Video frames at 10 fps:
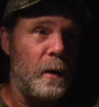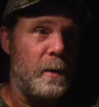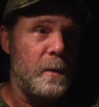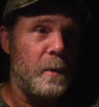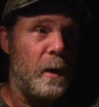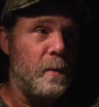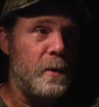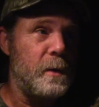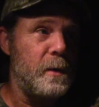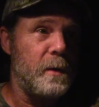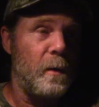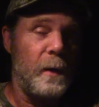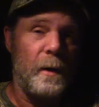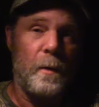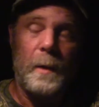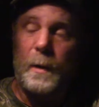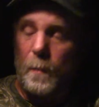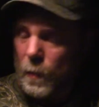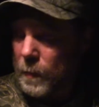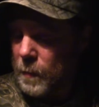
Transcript: Sometimes you just don't hear him anymore.